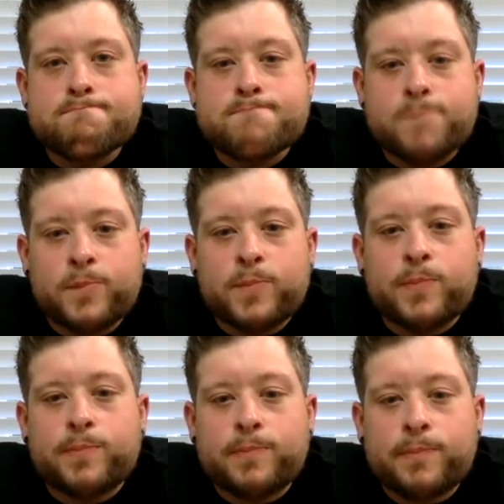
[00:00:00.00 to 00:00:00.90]

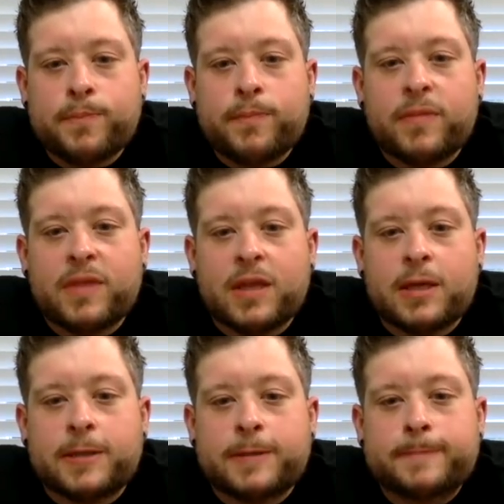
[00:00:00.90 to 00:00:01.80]

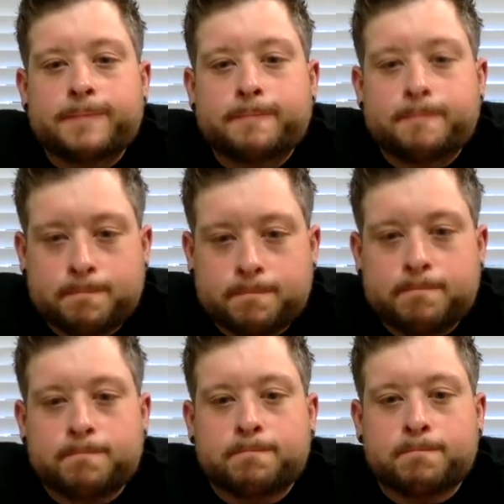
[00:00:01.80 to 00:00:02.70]

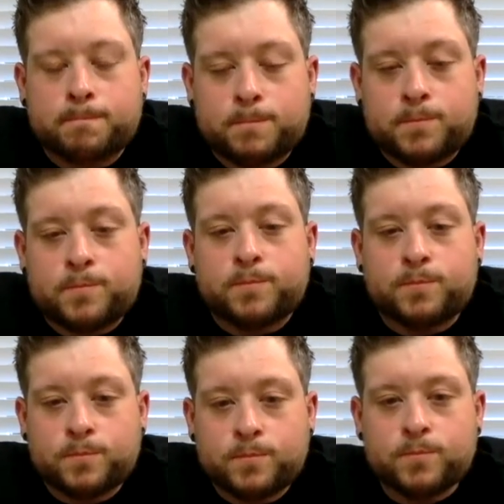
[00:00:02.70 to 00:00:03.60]

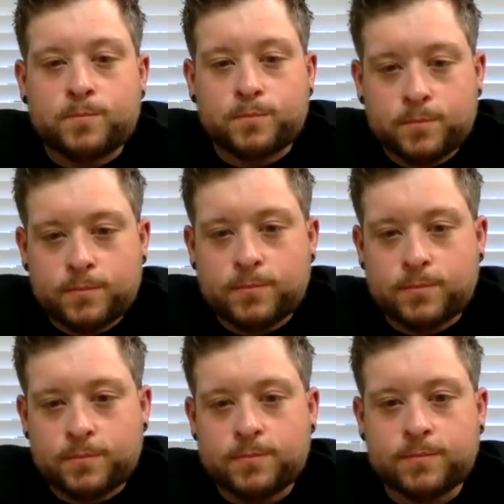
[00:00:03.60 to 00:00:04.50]

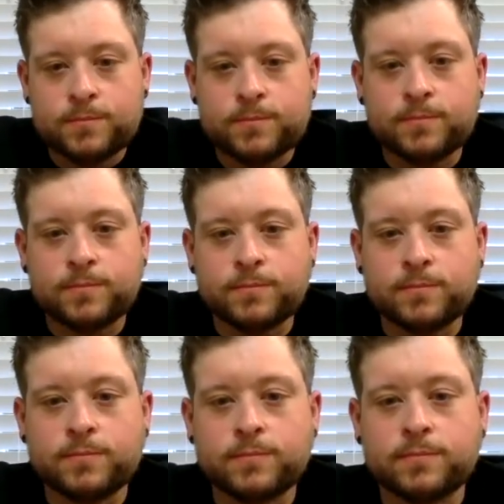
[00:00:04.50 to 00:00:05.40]

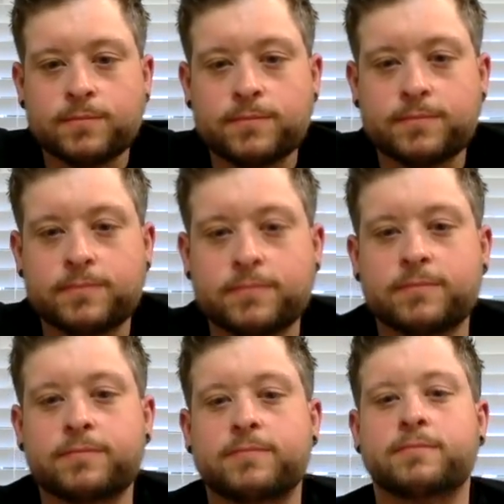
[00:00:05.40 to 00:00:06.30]

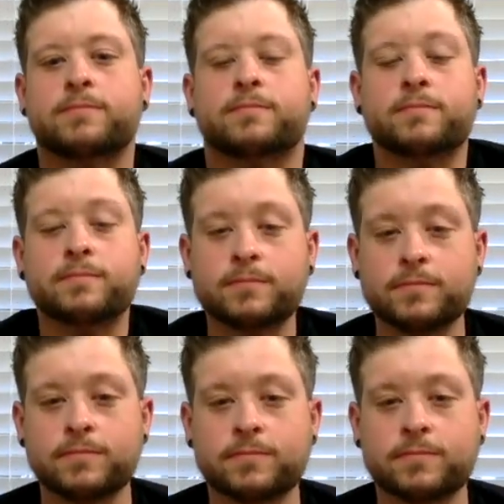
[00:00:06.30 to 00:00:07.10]
This person isn't speaking.